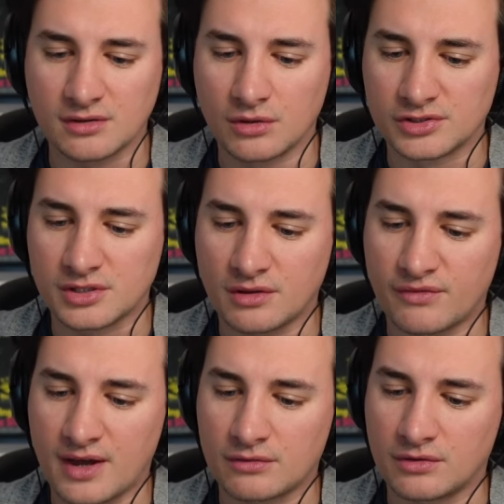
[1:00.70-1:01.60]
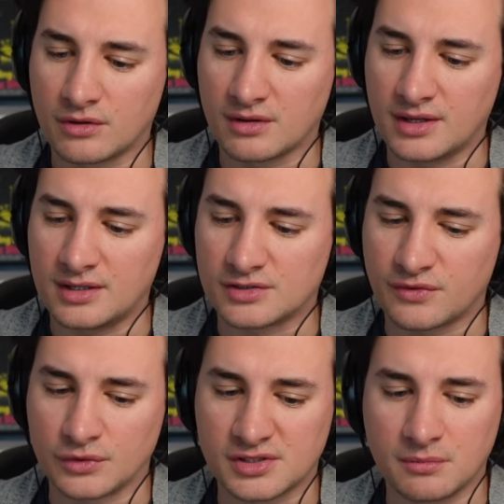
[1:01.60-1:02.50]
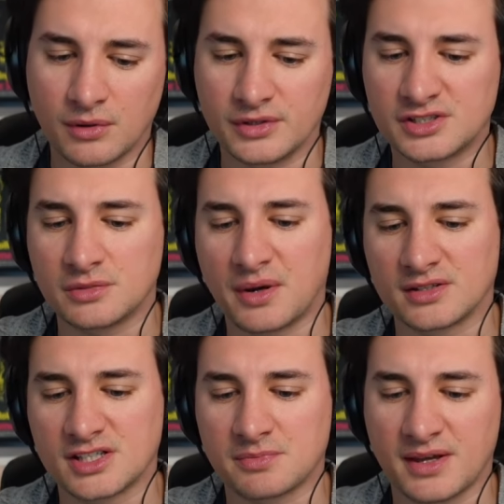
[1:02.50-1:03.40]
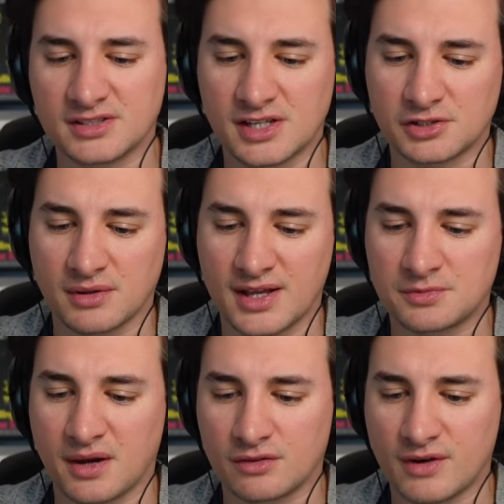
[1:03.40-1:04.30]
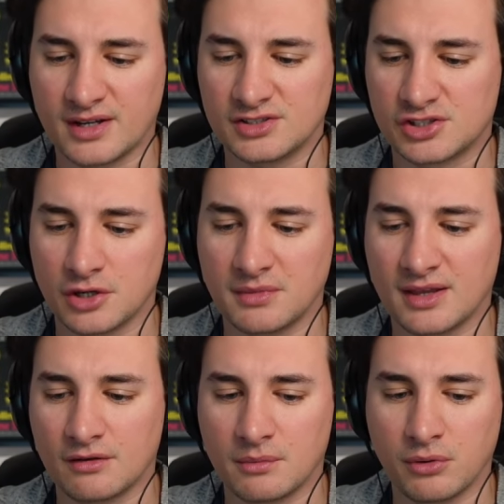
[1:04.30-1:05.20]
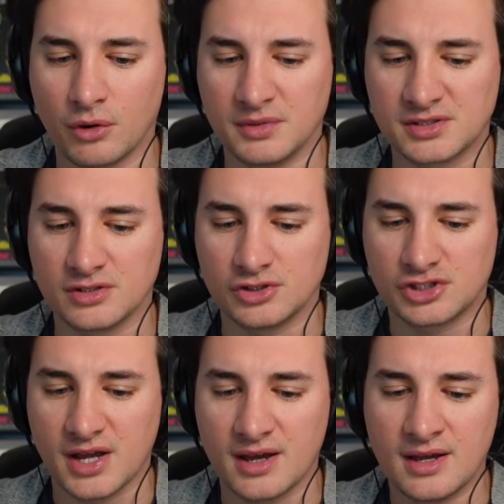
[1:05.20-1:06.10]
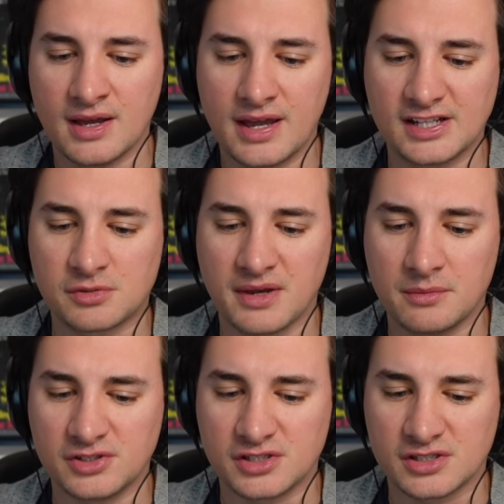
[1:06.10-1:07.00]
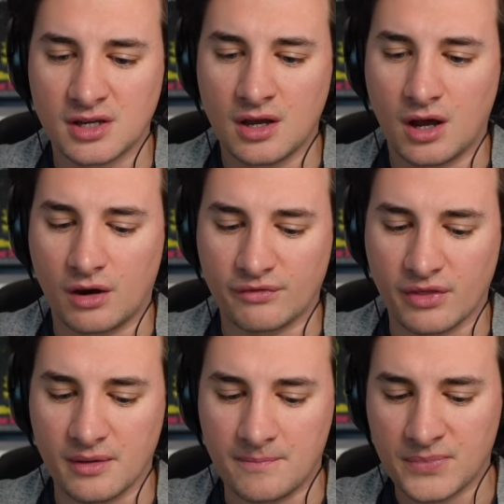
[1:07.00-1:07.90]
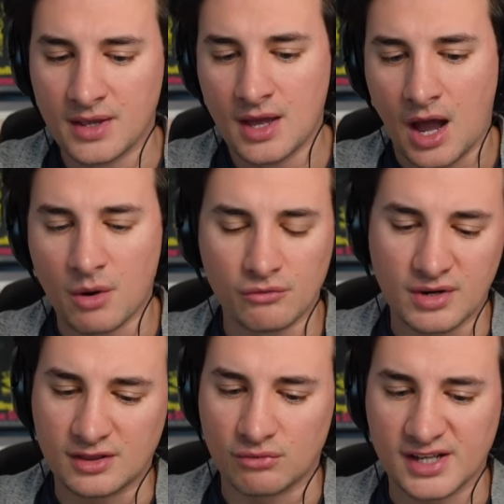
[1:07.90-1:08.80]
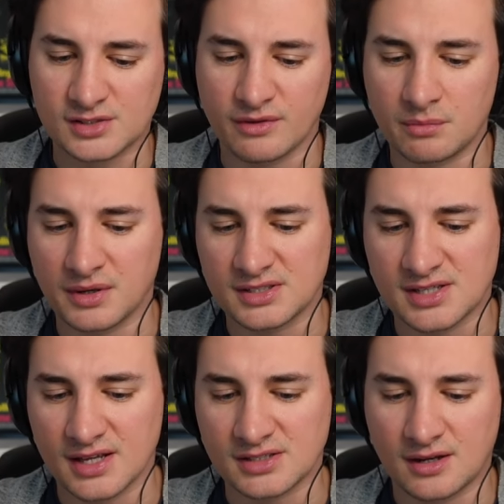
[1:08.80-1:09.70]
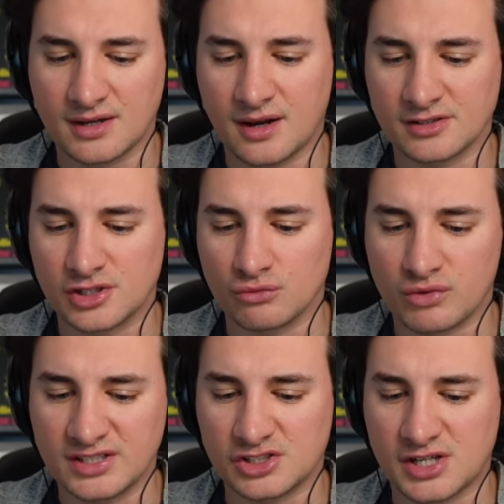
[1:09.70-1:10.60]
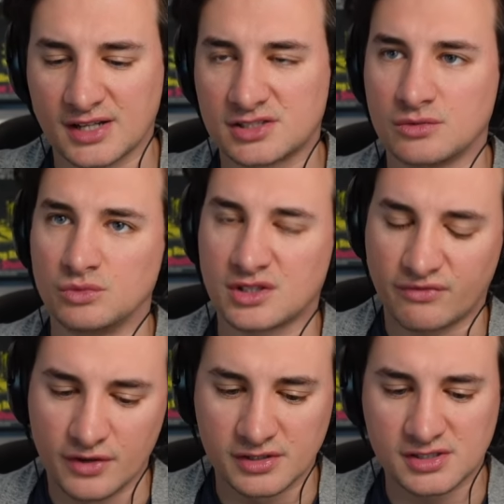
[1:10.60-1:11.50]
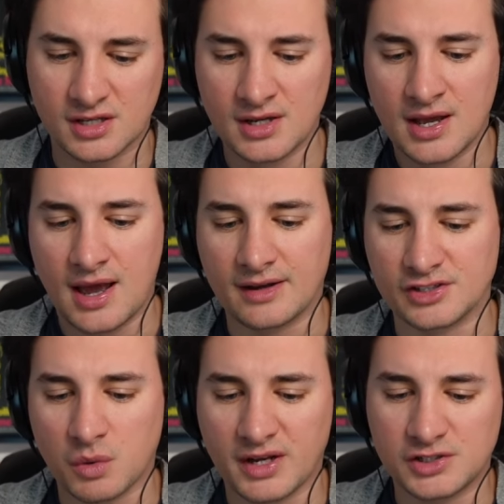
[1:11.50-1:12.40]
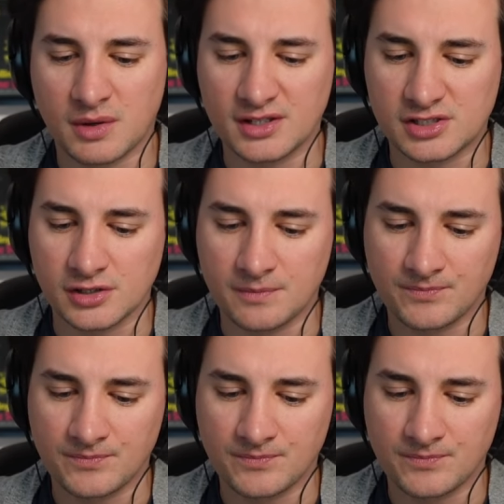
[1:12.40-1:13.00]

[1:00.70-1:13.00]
lawsuit, the founder and other leaders forced employees to participate in sexual acts by threatening to terminate their employment and share intimate images of them. I won't read the rest of it, but it says 1992 Rita Chatterton was the first, and in 2022